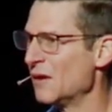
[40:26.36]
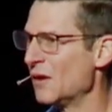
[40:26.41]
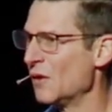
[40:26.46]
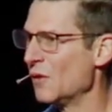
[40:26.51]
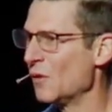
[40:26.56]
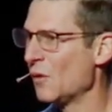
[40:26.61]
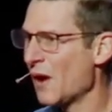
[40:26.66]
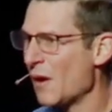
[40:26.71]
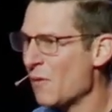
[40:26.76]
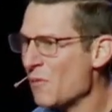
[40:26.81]

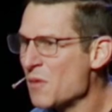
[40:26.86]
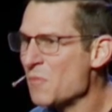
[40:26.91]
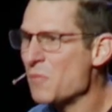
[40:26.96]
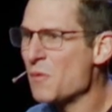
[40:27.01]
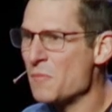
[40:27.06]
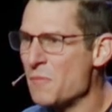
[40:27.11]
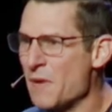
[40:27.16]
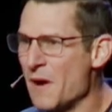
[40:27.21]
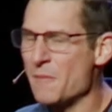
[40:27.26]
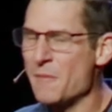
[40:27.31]
Lord, I want to
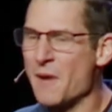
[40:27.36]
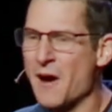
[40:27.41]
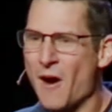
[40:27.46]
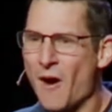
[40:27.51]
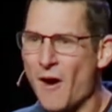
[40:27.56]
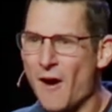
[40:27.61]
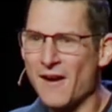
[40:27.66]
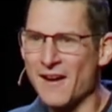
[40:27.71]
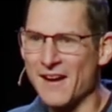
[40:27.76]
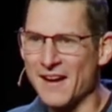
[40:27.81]
prepare my
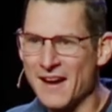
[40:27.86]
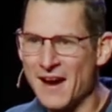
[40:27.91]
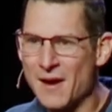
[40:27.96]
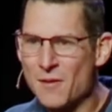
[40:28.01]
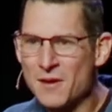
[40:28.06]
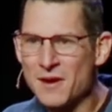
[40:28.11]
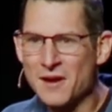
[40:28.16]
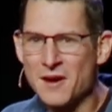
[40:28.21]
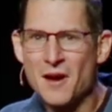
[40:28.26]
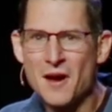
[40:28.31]
heart and I
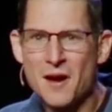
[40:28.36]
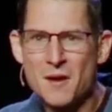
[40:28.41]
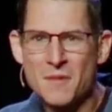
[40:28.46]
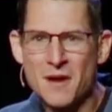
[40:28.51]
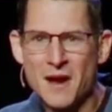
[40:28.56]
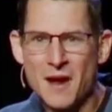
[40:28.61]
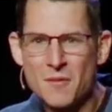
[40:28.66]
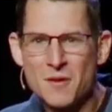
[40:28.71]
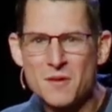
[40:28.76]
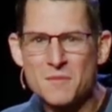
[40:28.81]
want to come
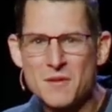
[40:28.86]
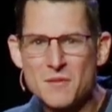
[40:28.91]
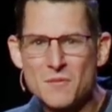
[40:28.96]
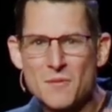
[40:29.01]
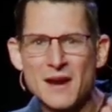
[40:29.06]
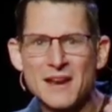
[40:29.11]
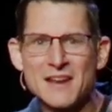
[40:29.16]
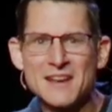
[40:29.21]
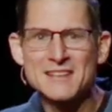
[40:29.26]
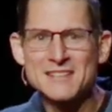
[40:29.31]
and I want to be
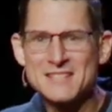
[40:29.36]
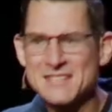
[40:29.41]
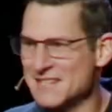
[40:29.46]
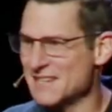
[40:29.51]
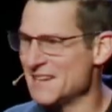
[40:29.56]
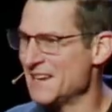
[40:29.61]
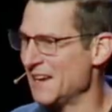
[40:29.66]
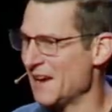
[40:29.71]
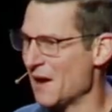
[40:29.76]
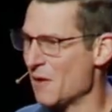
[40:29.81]
ready to
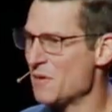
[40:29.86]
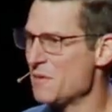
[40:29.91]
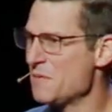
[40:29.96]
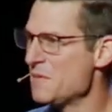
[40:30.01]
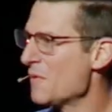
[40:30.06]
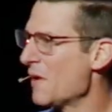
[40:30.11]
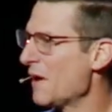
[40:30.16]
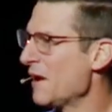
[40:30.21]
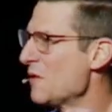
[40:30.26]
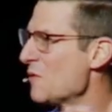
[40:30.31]
sing. I want to be
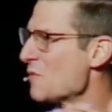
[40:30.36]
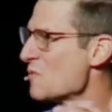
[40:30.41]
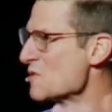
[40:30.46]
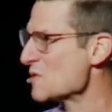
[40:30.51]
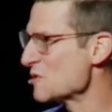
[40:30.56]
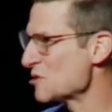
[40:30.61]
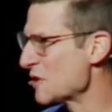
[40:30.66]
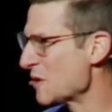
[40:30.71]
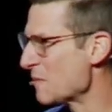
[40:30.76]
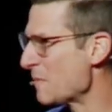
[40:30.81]
ready to
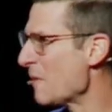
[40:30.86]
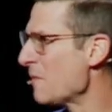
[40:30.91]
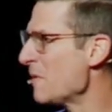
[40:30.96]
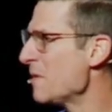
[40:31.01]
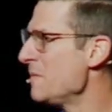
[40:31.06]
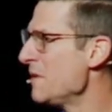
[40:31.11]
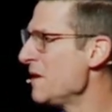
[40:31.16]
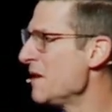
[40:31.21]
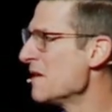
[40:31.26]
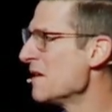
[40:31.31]
worship. I want
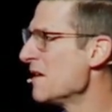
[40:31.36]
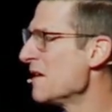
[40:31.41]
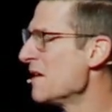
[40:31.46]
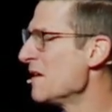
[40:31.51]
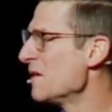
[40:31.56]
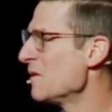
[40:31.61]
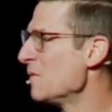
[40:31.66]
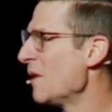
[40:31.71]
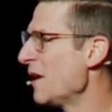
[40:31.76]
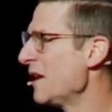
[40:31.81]
to be
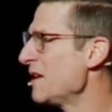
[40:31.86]
ready